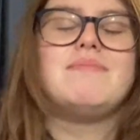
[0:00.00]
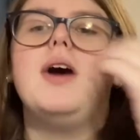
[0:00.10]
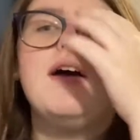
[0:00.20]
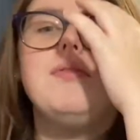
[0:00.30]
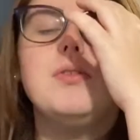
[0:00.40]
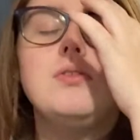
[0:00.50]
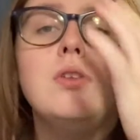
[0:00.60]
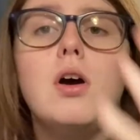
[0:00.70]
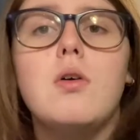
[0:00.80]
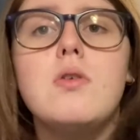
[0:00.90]
You have your
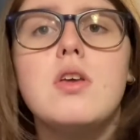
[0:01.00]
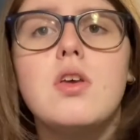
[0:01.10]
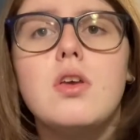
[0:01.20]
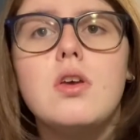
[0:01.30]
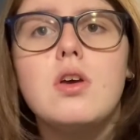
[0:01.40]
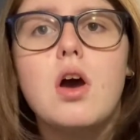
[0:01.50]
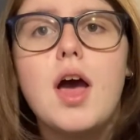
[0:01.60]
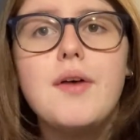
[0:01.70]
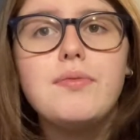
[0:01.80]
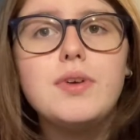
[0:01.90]
note.
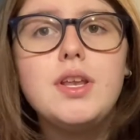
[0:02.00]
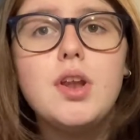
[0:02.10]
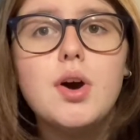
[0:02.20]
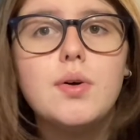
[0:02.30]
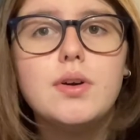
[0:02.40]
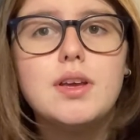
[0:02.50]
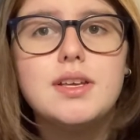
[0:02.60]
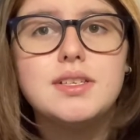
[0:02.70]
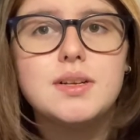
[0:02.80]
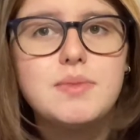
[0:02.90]
Every note
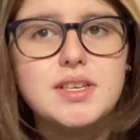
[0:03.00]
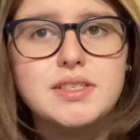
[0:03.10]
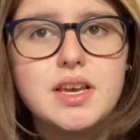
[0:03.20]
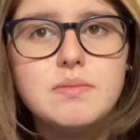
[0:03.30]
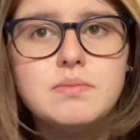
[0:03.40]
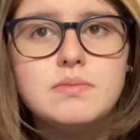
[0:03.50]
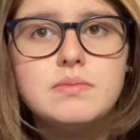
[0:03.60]
is going to be the same.